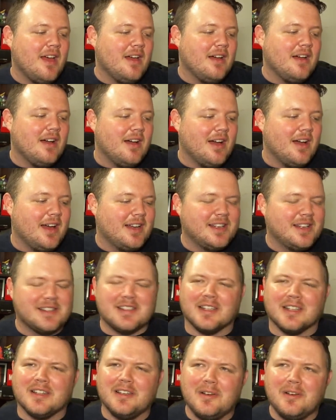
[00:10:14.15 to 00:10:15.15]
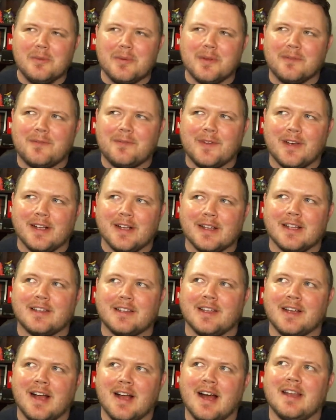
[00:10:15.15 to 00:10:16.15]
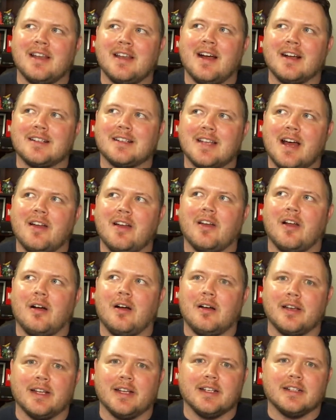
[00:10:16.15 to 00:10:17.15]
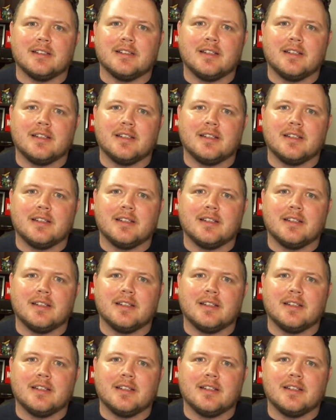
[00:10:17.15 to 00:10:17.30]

And it's a little bit fitting that they got knocked out on it,